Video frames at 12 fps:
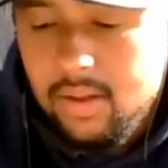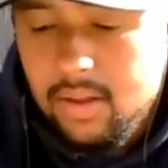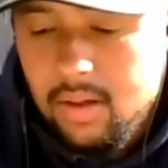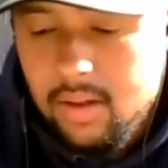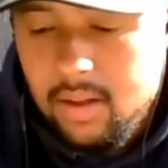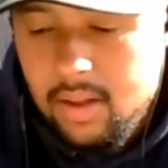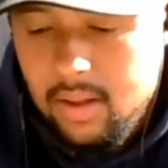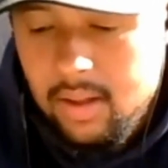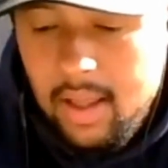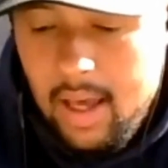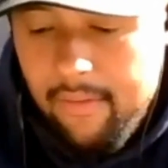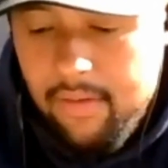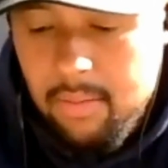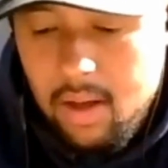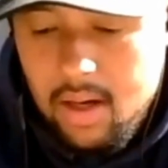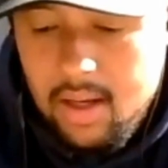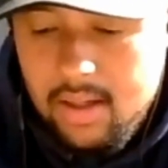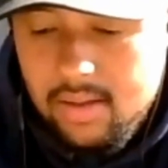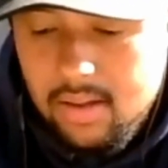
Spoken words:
You know, they have him rated as